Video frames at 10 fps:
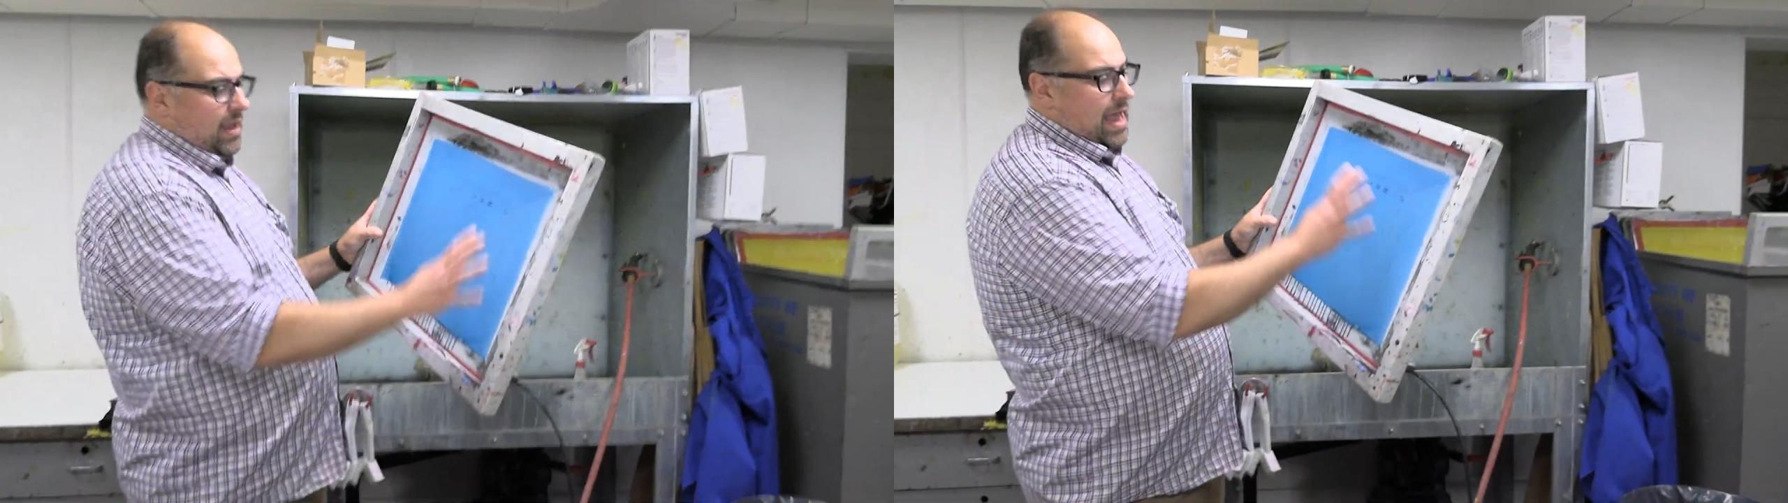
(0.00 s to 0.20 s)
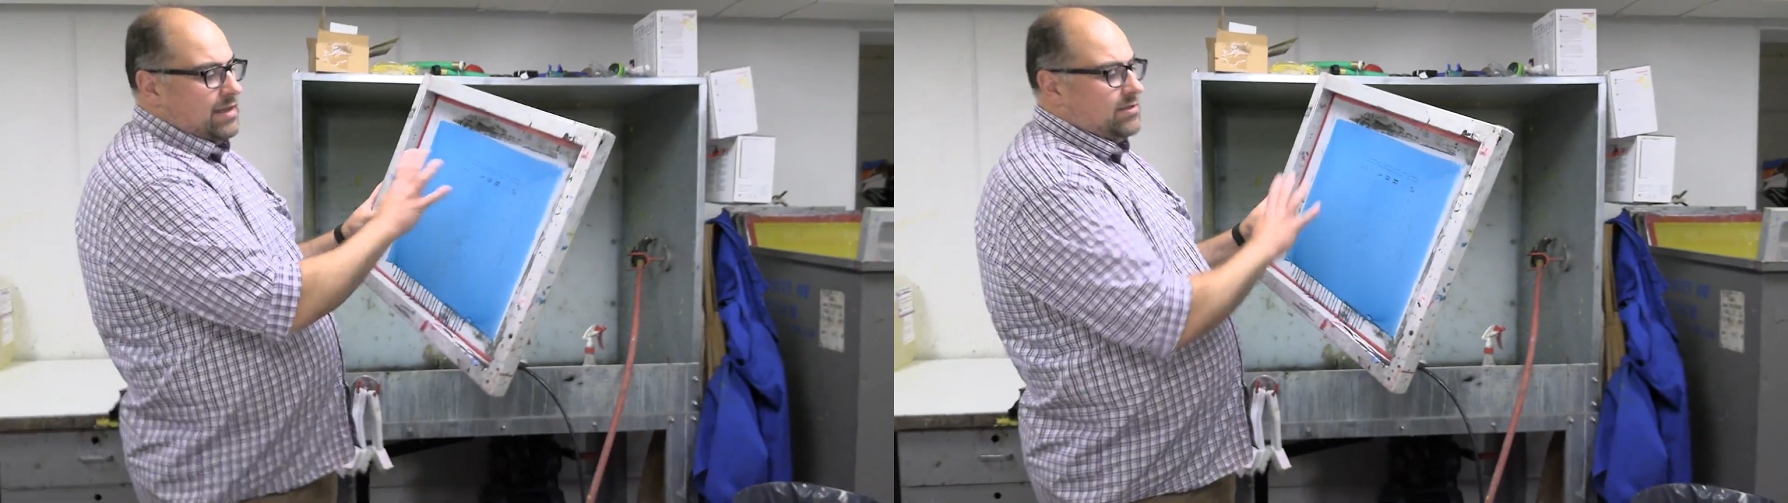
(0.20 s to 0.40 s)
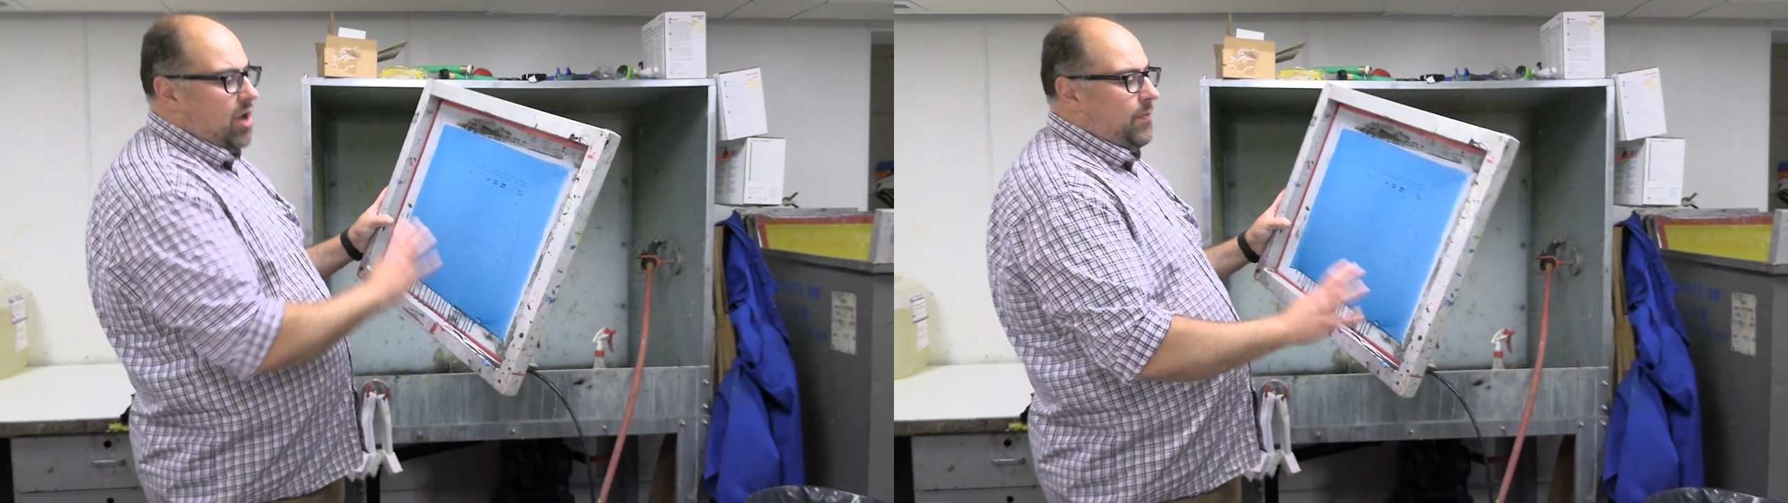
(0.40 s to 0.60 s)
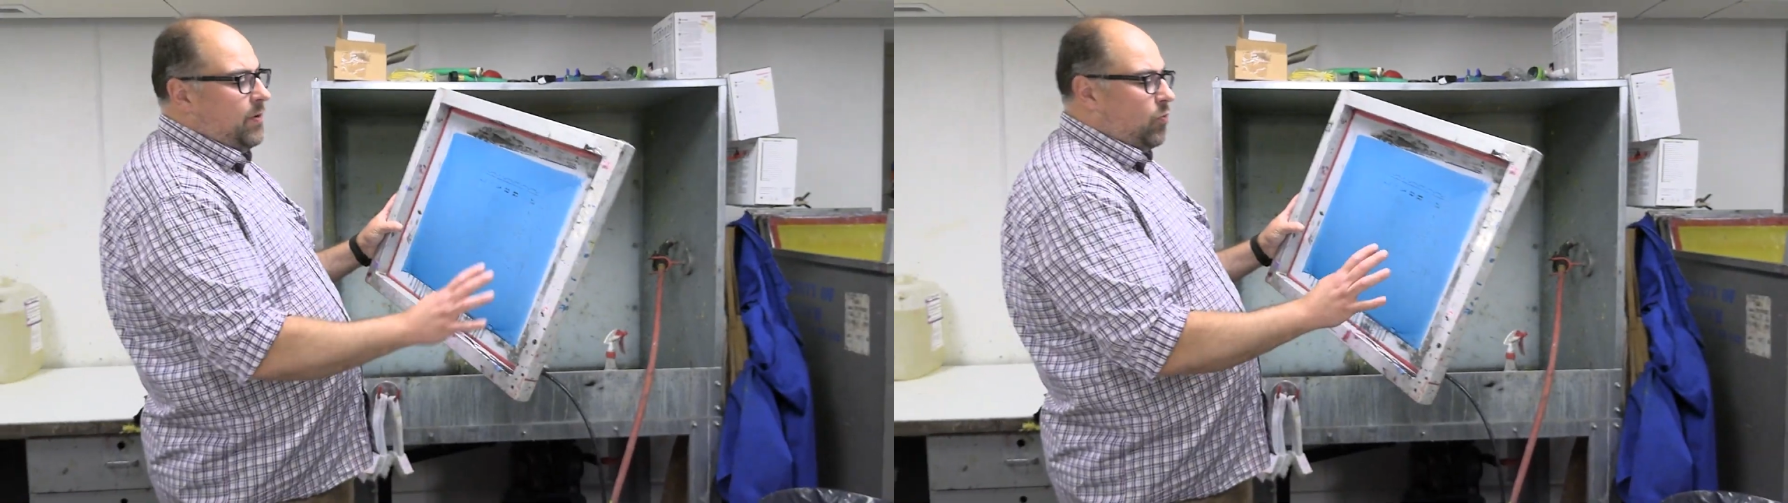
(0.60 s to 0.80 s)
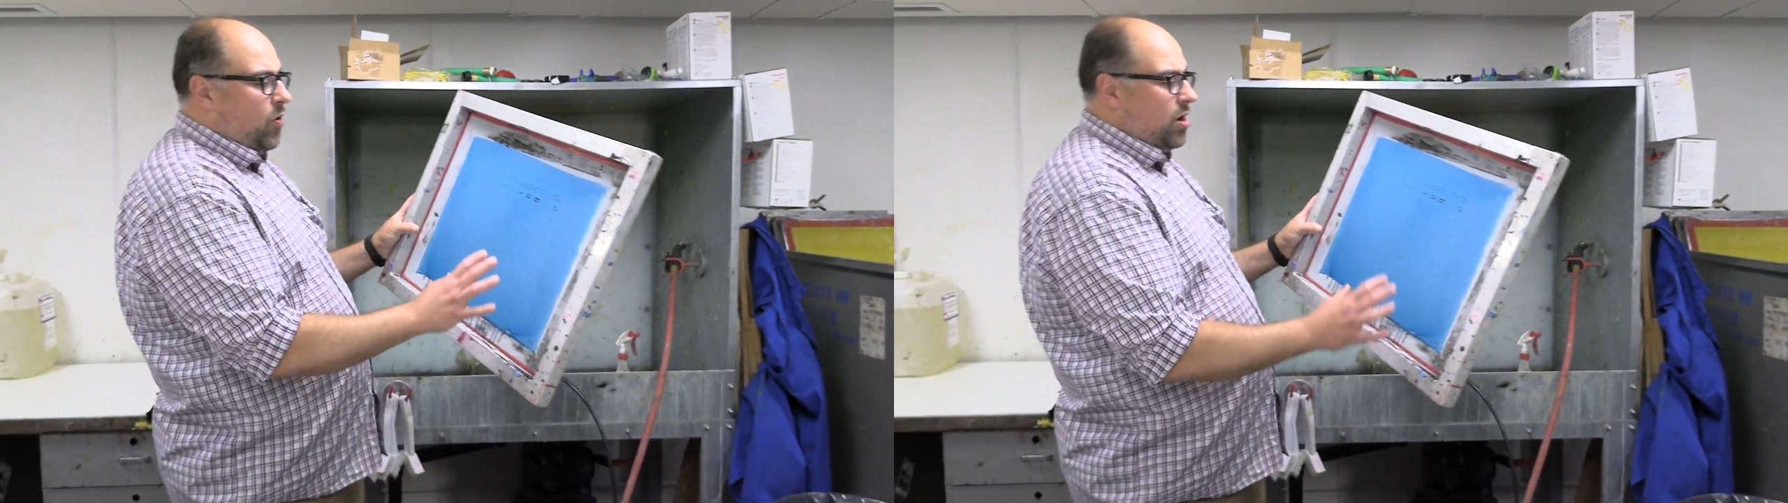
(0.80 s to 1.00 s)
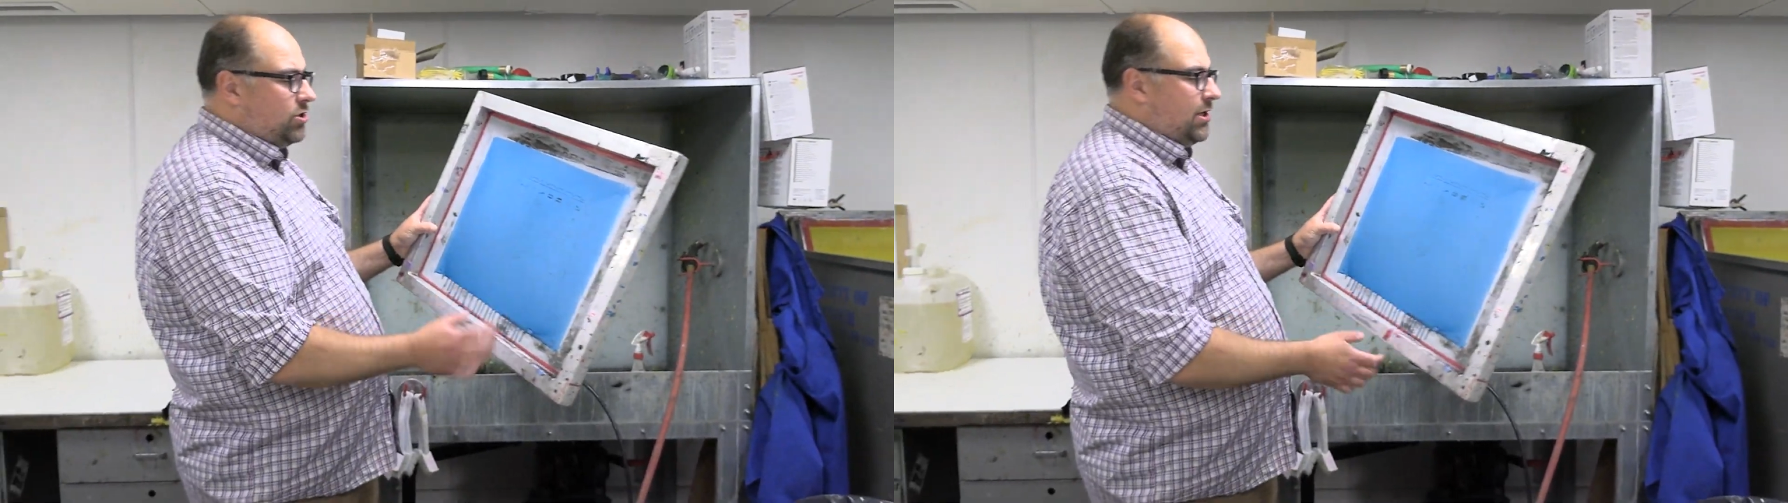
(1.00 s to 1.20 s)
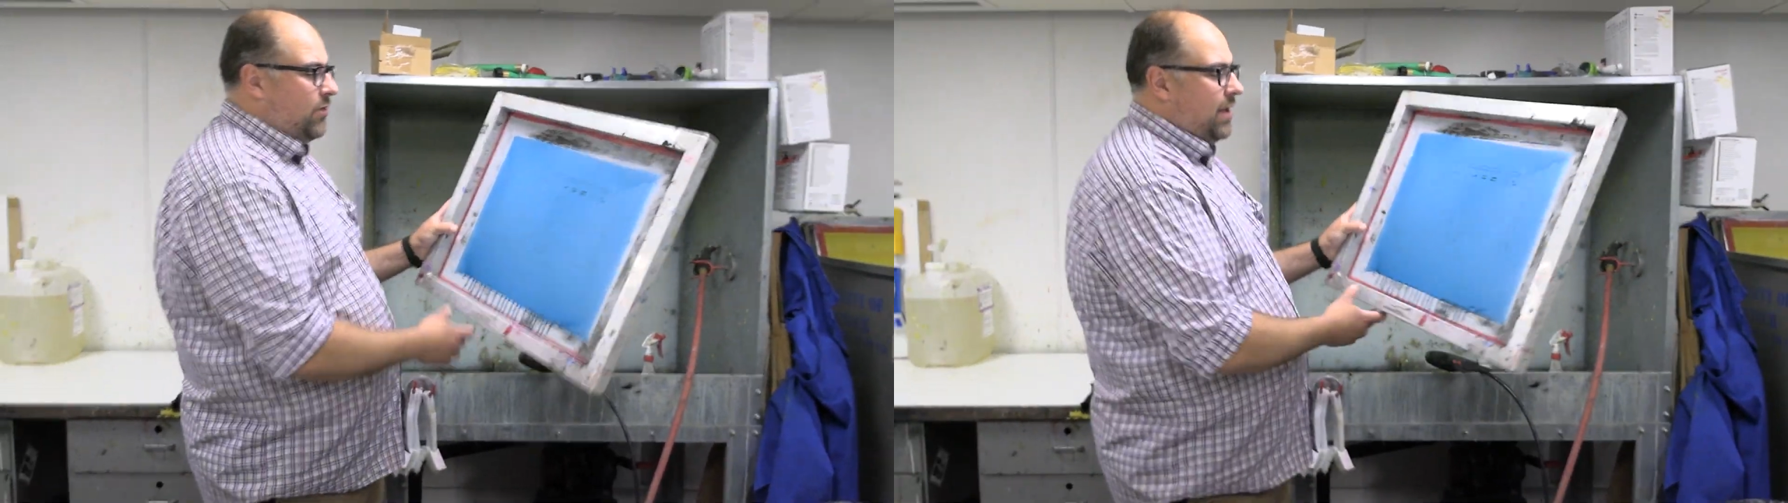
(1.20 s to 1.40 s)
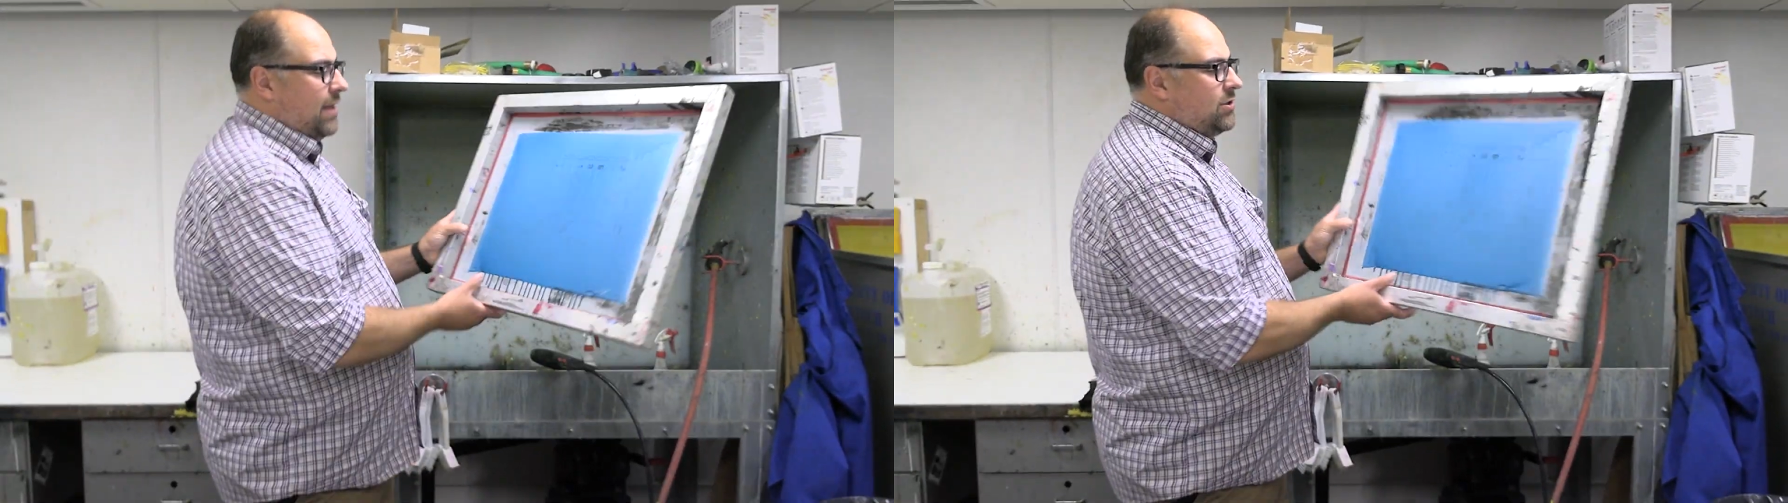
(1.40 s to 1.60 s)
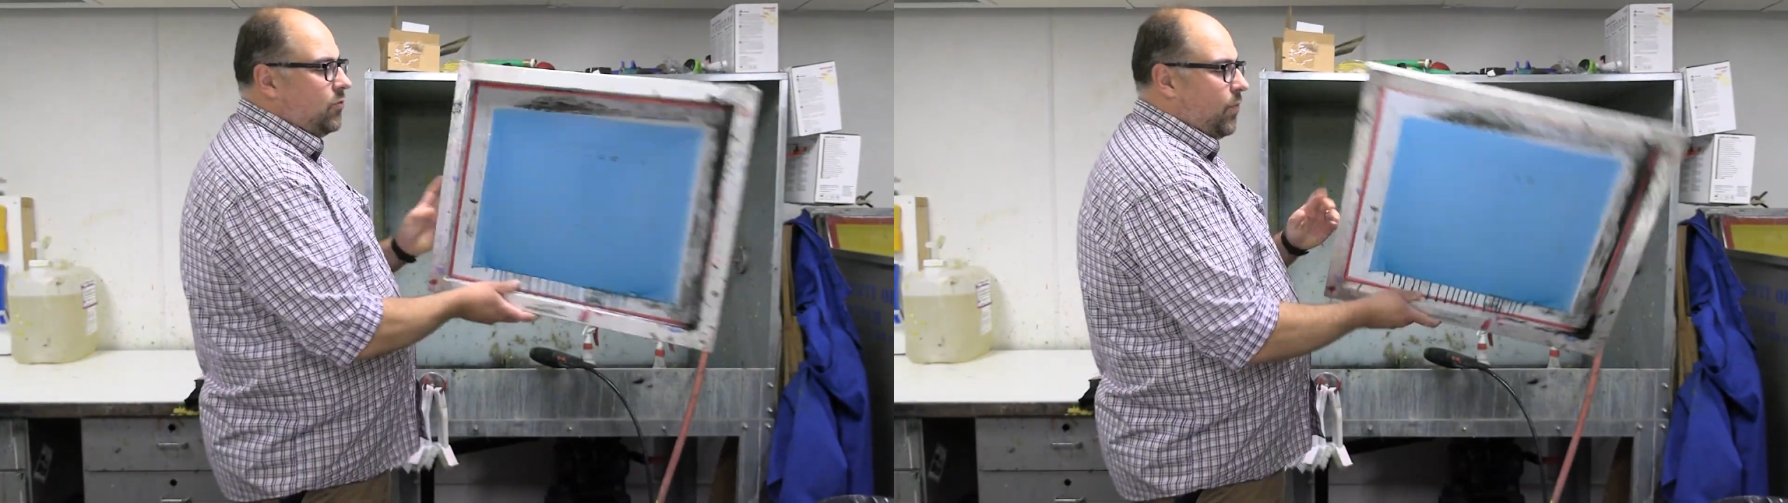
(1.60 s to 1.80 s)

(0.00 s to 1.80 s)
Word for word: has not been washed out yet.